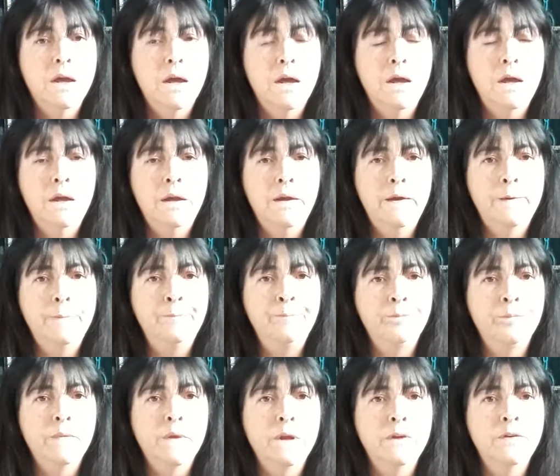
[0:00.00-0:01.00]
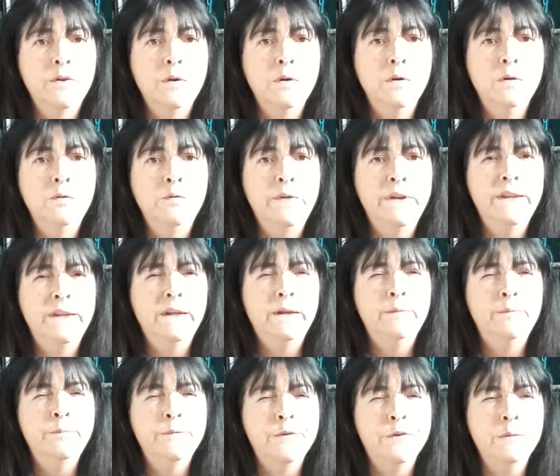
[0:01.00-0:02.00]
So I couldn't really give
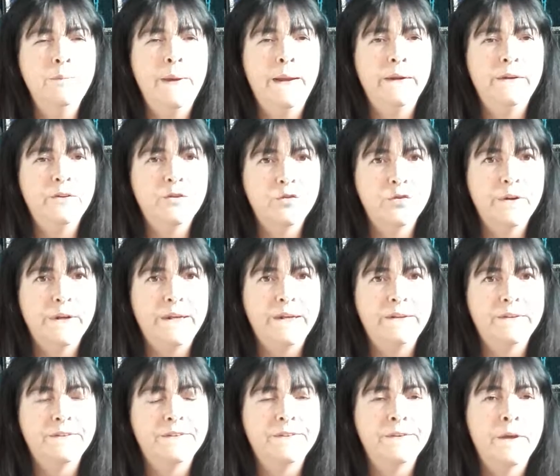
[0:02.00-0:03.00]
them too many treats.